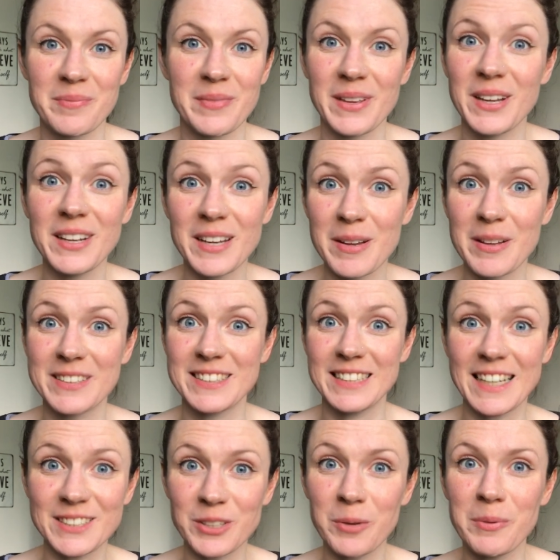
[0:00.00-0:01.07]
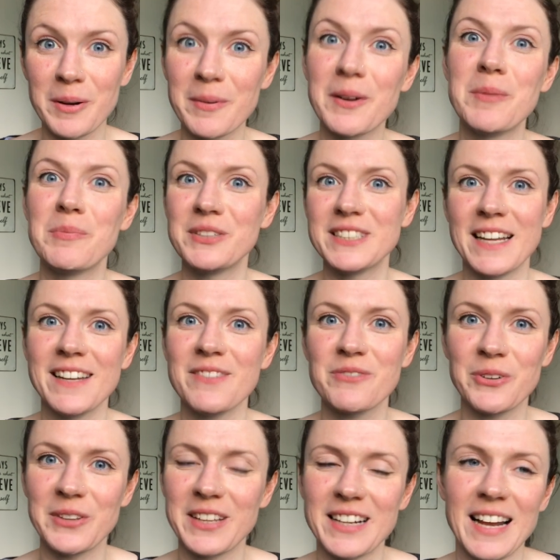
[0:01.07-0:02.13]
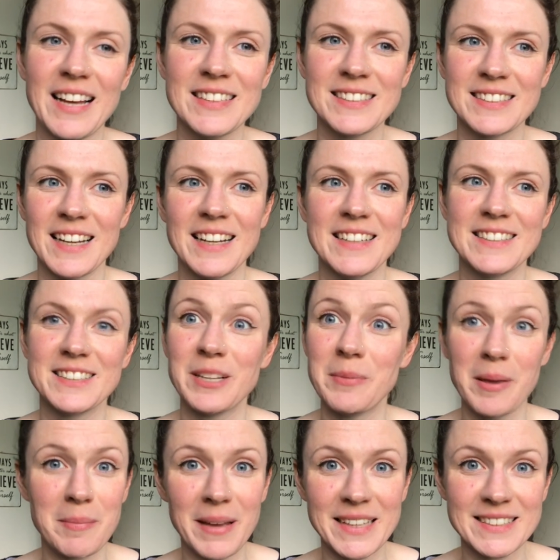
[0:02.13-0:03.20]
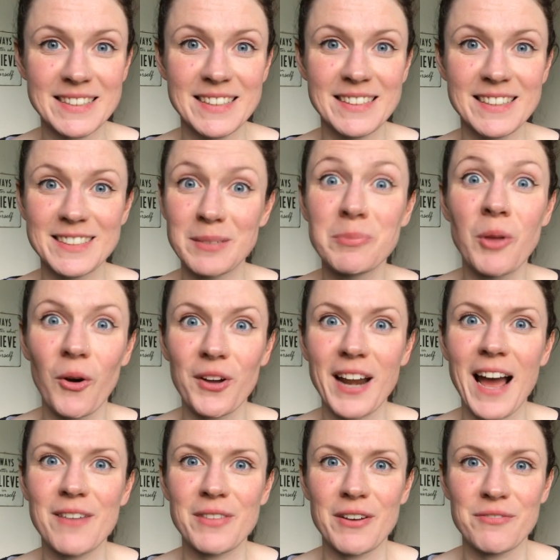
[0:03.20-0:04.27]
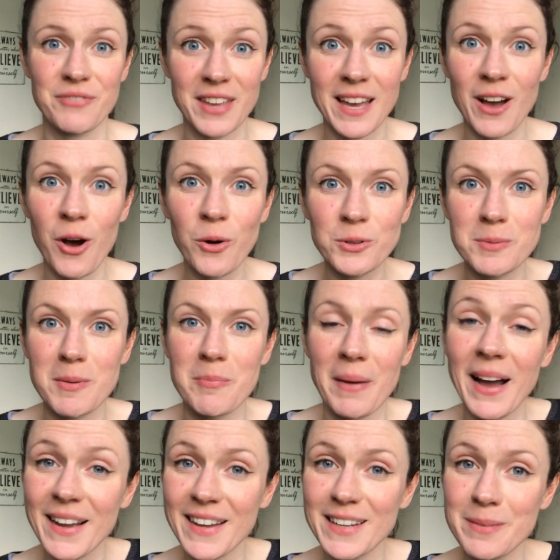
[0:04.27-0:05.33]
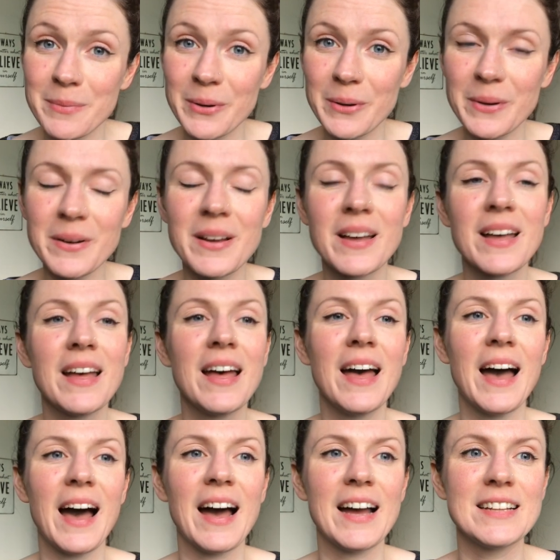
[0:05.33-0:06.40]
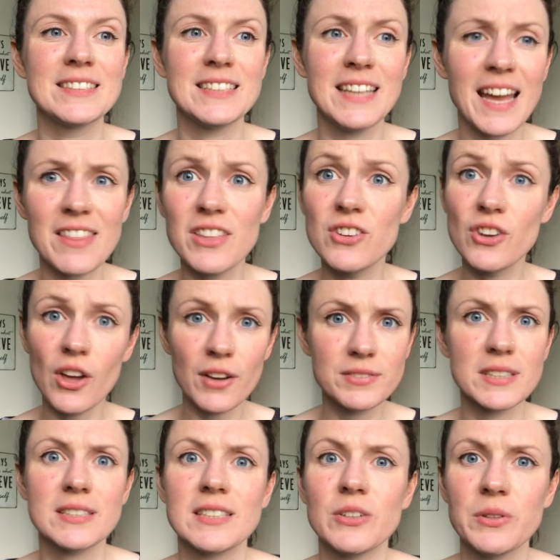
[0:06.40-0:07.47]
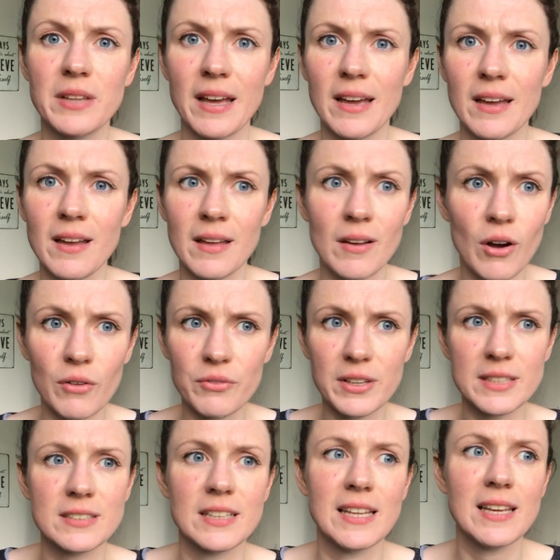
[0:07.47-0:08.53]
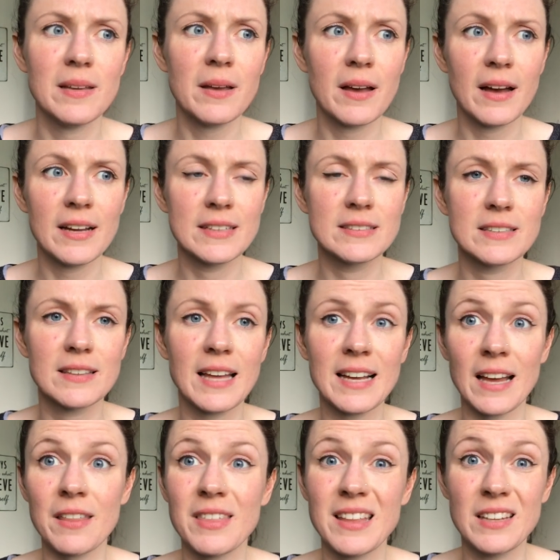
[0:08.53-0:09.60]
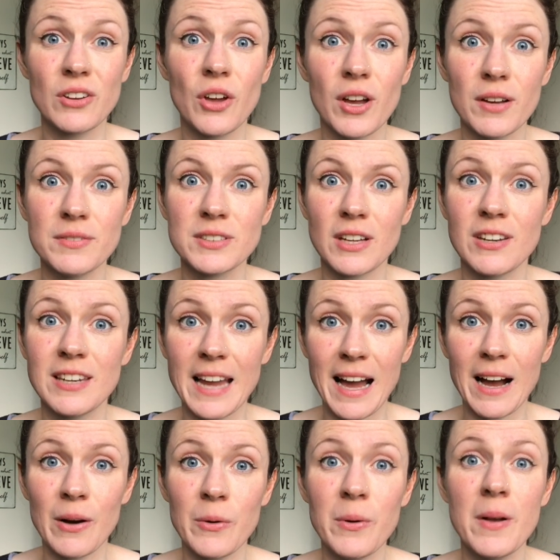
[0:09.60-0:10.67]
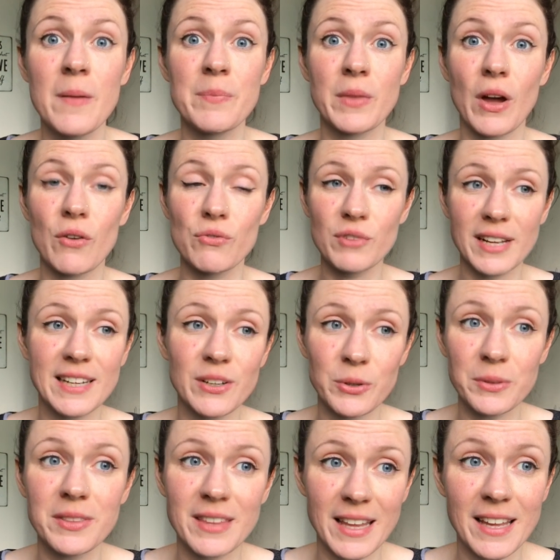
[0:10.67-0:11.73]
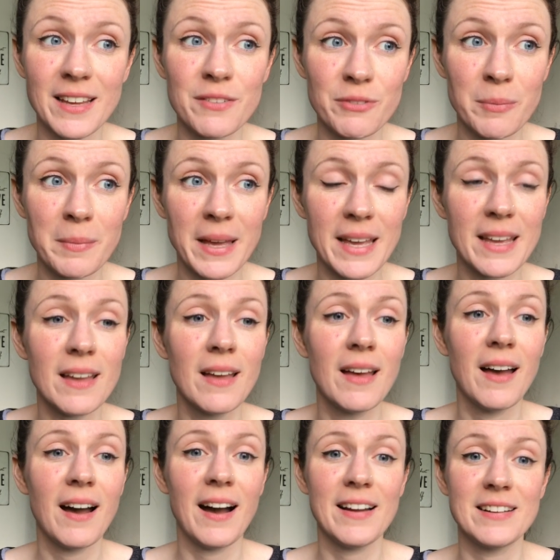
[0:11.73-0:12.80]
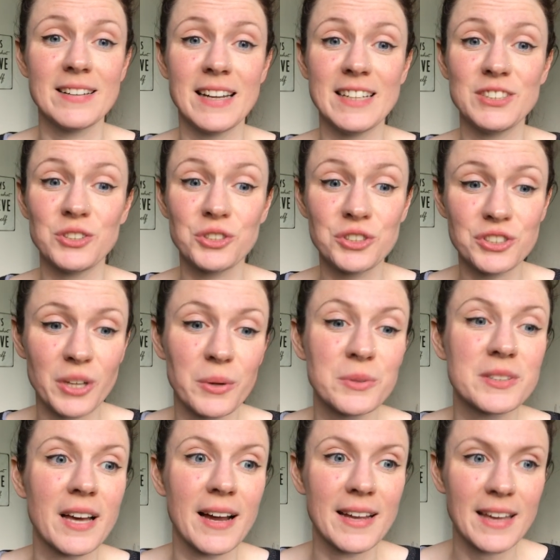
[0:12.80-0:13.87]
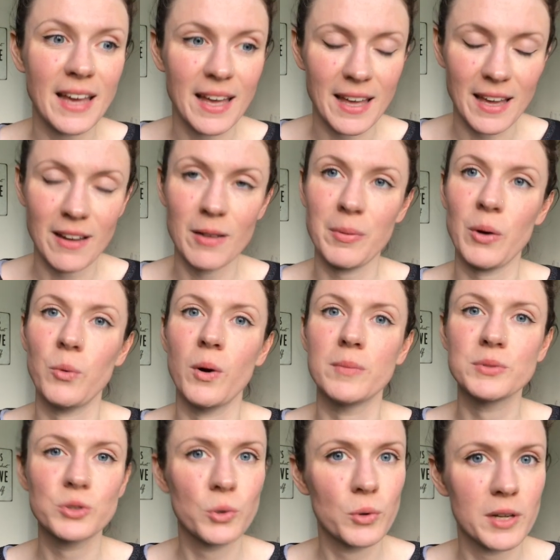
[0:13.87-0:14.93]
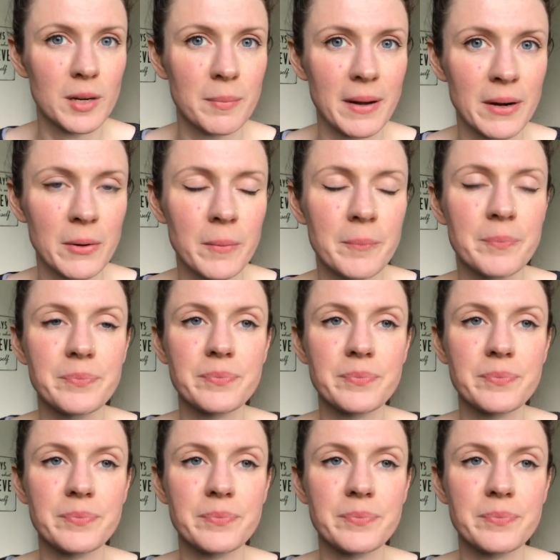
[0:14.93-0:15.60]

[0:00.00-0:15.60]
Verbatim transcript: I'm gonna stand up and I'm gonna present in front of the class and it's gonna be amazing because I'm not gonna have that fear holding me back anymore. And yeah, the nerves are still there, obviously, and that I think nerves are now a really good thing for me and it just shows that I care about what I'm talking about